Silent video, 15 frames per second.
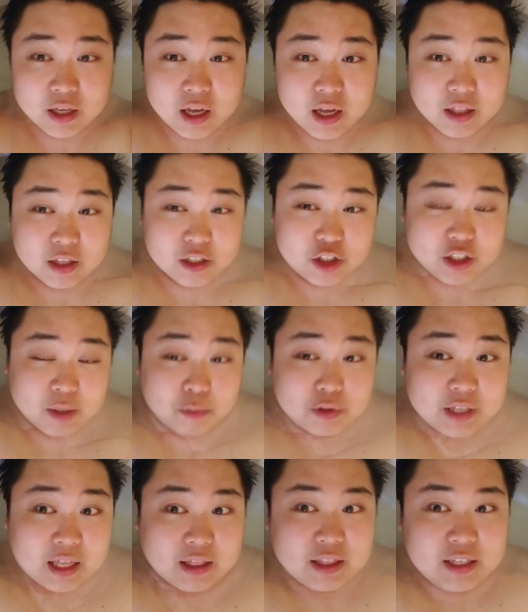the GM was
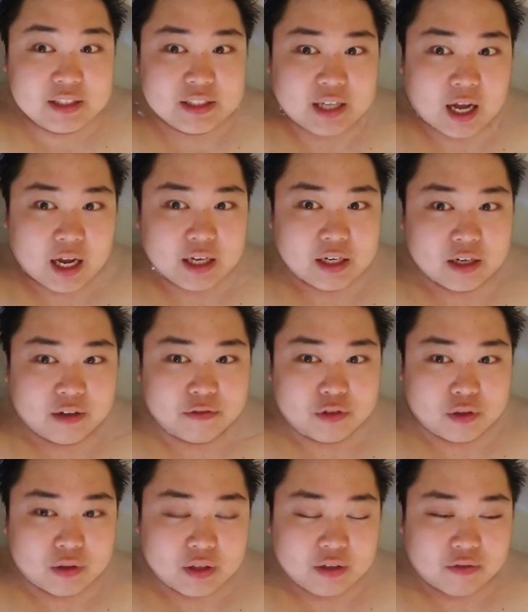at least kind enough to
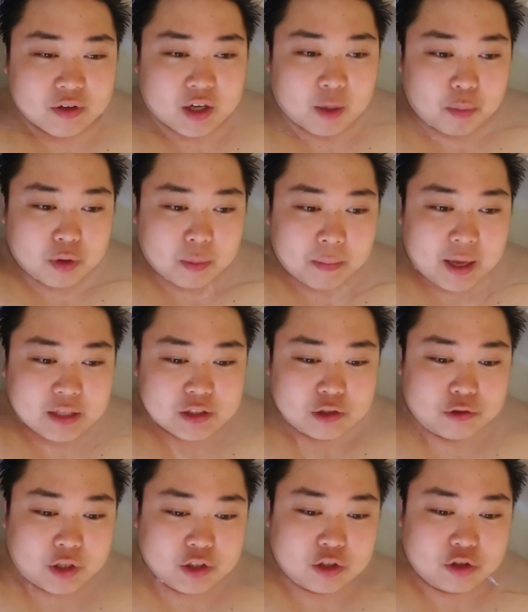leave a couple of magic
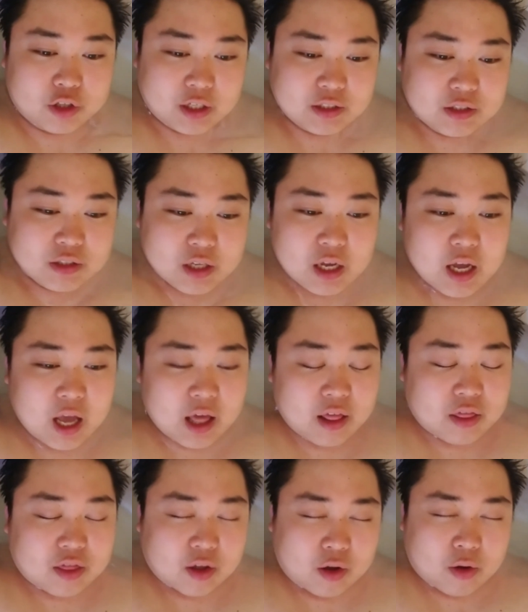treasure chests.
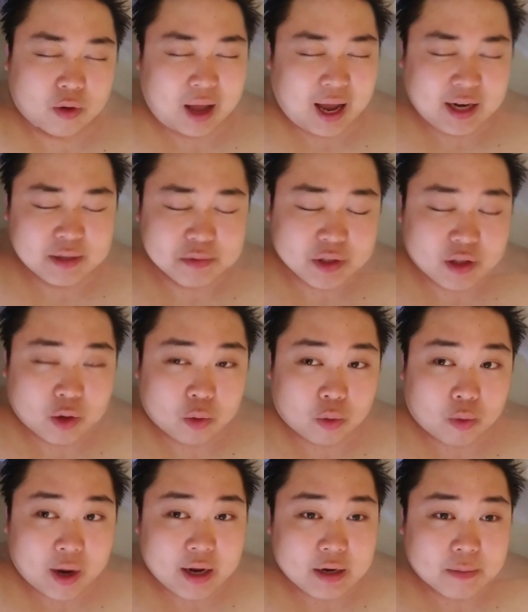The items that were
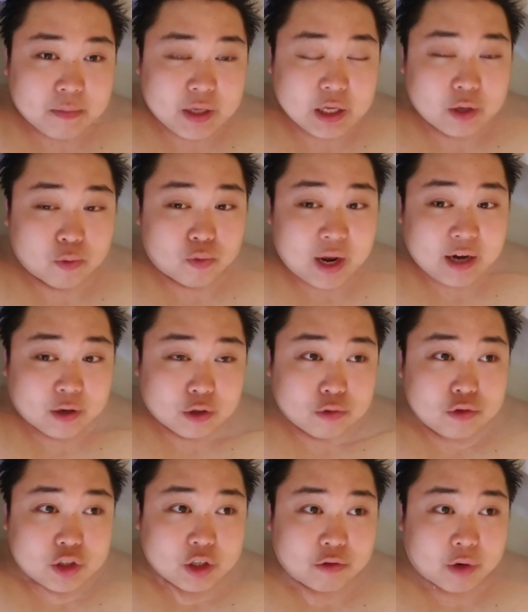random, he ran a
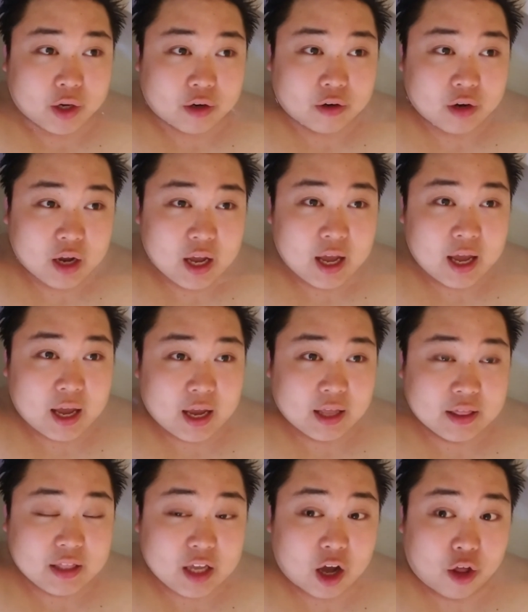loot generator,
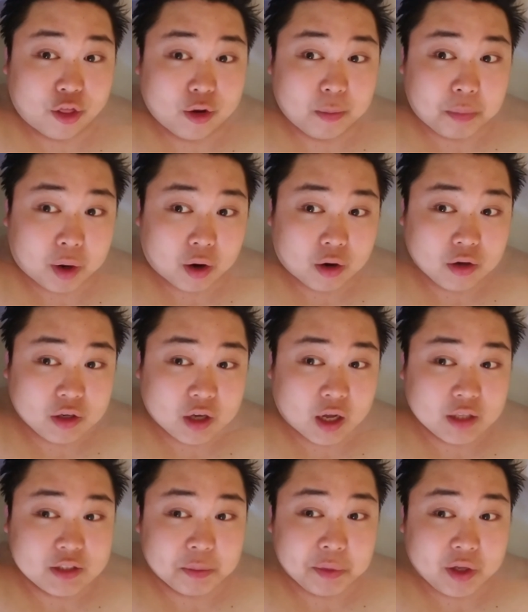and the other bard
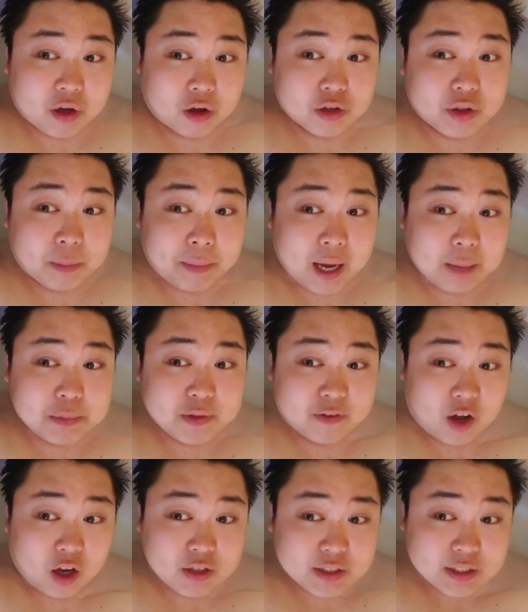got something called the Pipes of
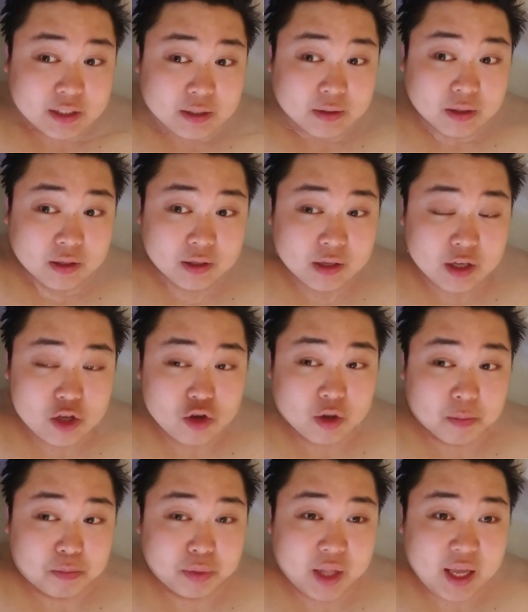Haunting. You
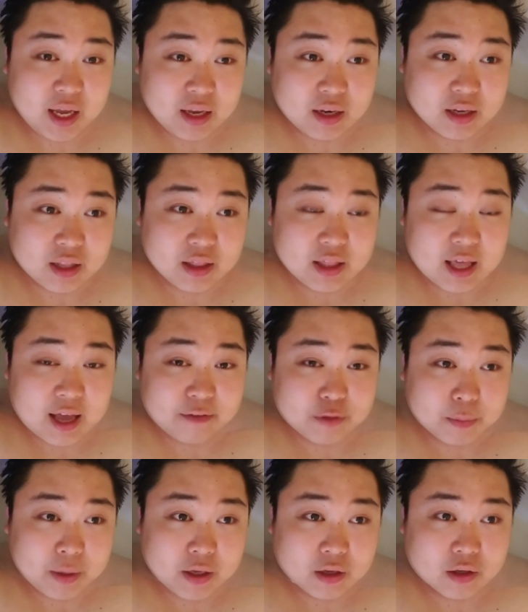can play it, they have to
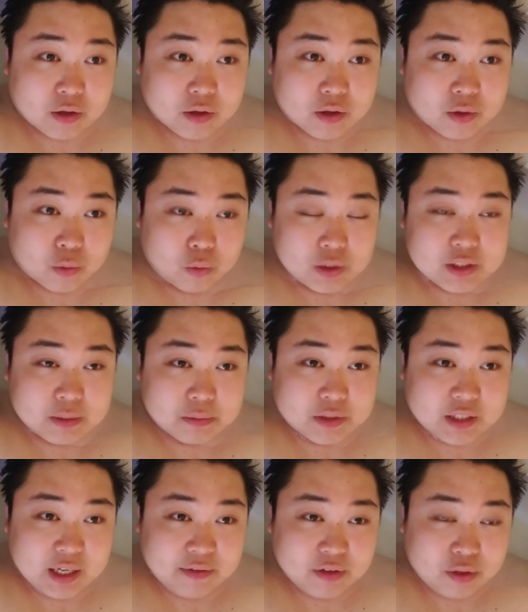make a wisdom
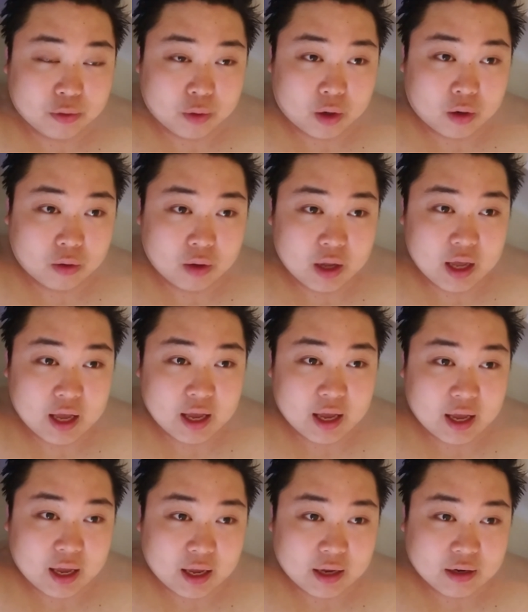saving throw,
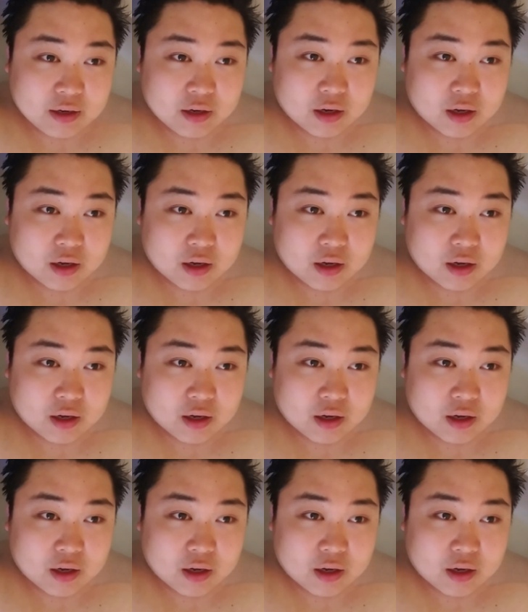and